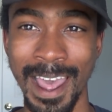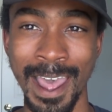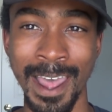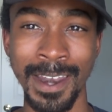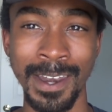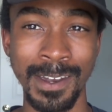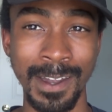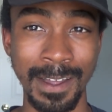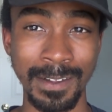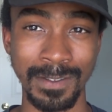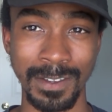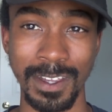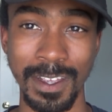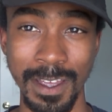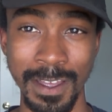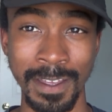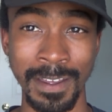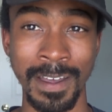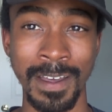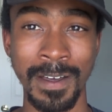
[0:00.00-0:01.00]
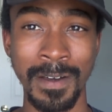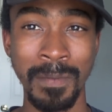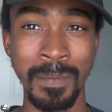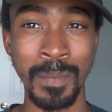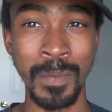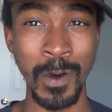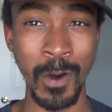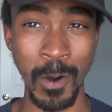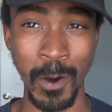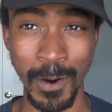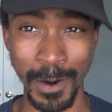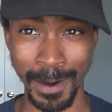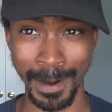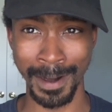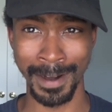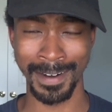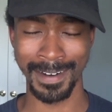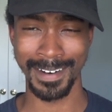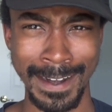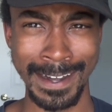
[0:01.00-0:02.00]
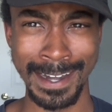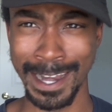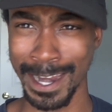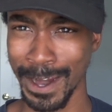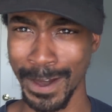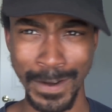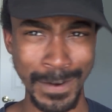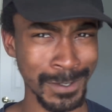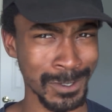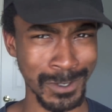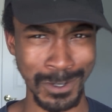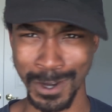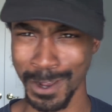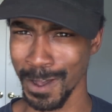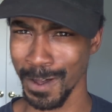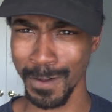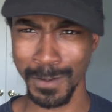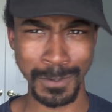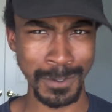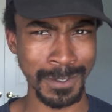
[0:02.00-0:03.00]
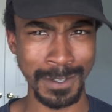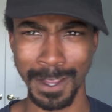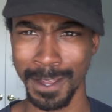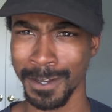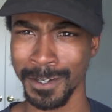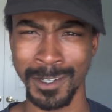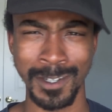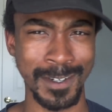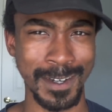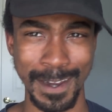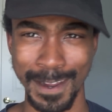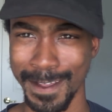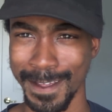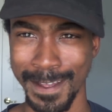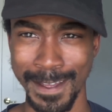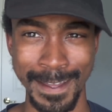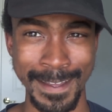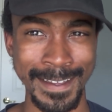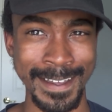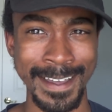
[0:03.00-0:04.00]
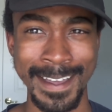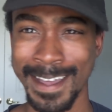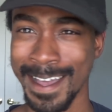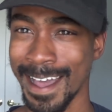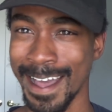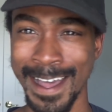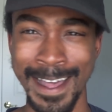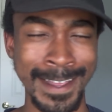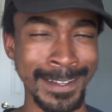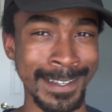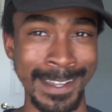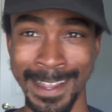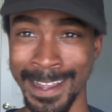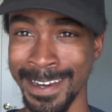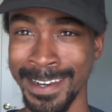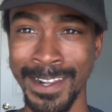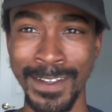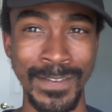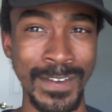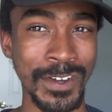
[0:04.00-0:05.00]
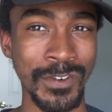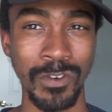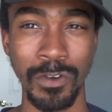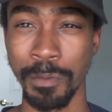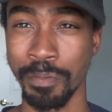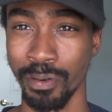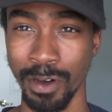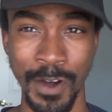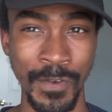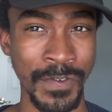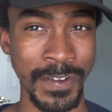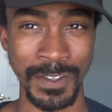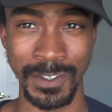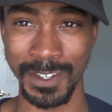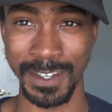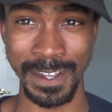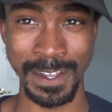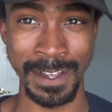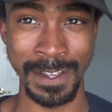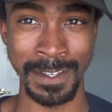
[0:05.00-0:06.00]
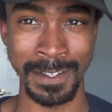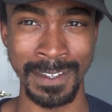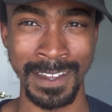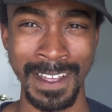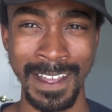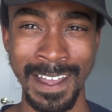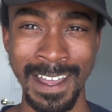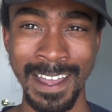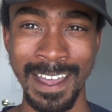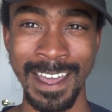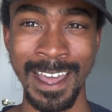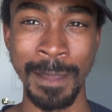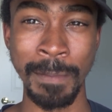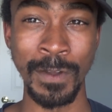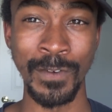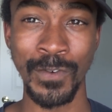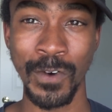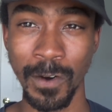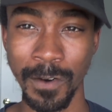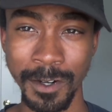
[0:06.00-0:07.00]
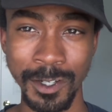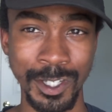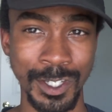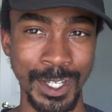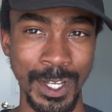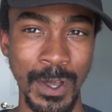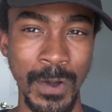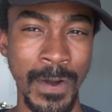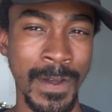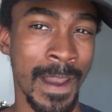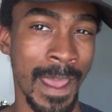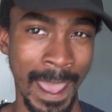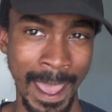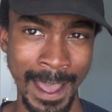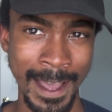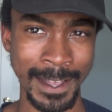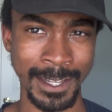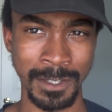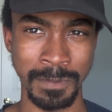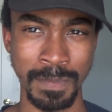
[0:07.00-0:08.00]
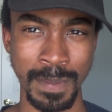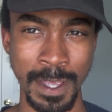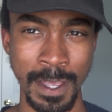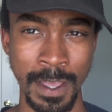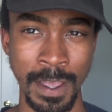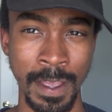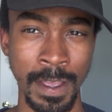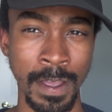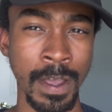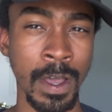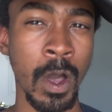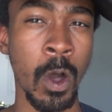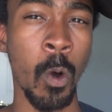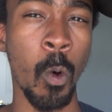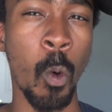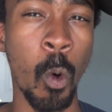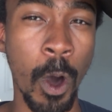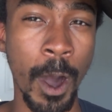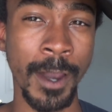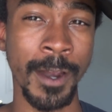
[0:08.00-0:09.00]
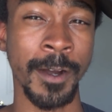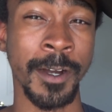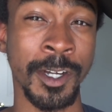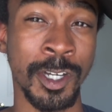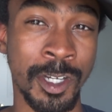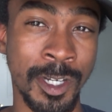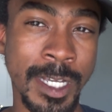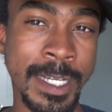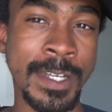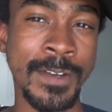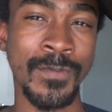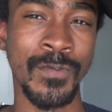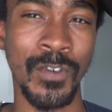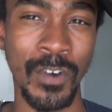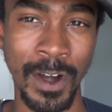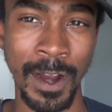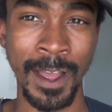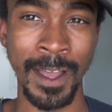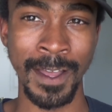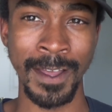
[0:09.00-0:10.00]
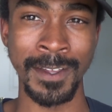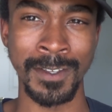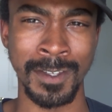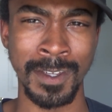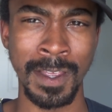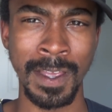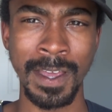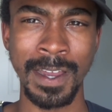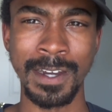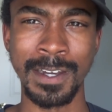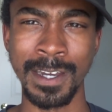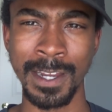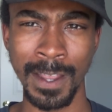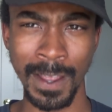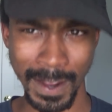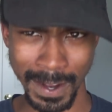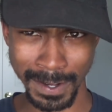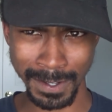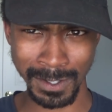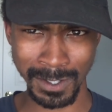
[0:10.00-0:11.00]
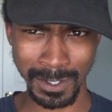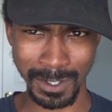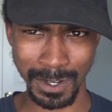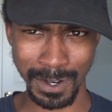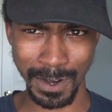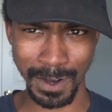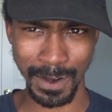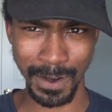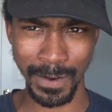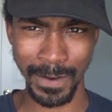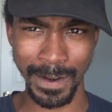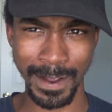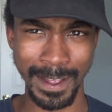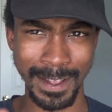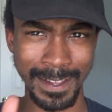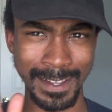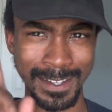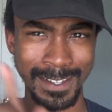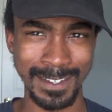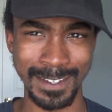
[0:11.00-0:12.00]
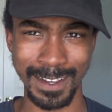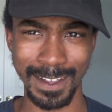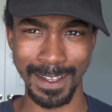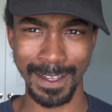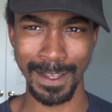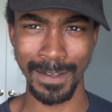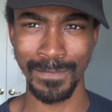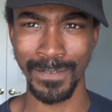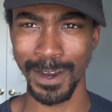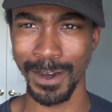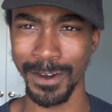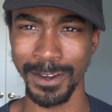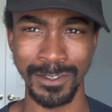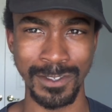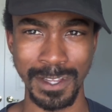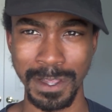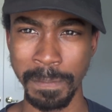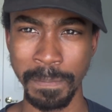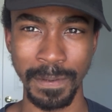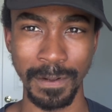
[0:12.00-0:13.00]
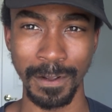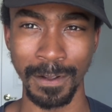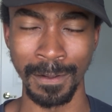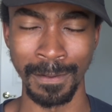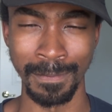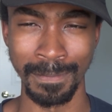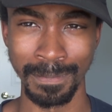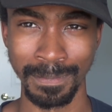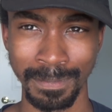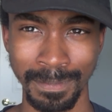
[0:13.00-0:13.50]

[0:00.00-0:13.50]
and nothing more. There is no such thing as individual preferences. And before someone asks me, what are chicken fries? The answer is uh, very simple.